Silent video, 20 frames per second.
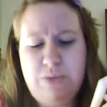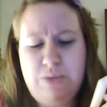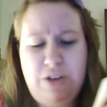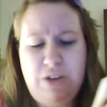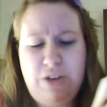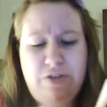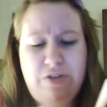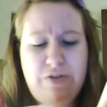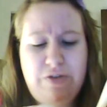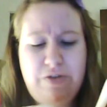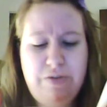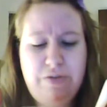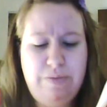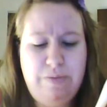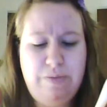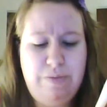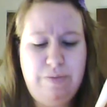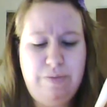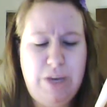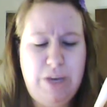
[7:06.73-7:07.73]
me of
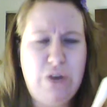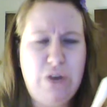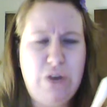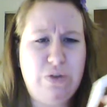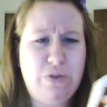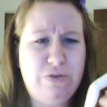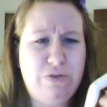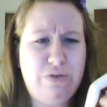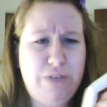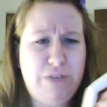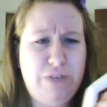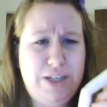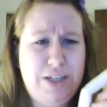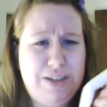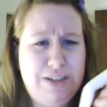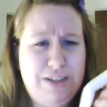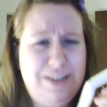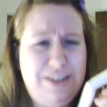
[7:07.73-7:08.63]
my own feet.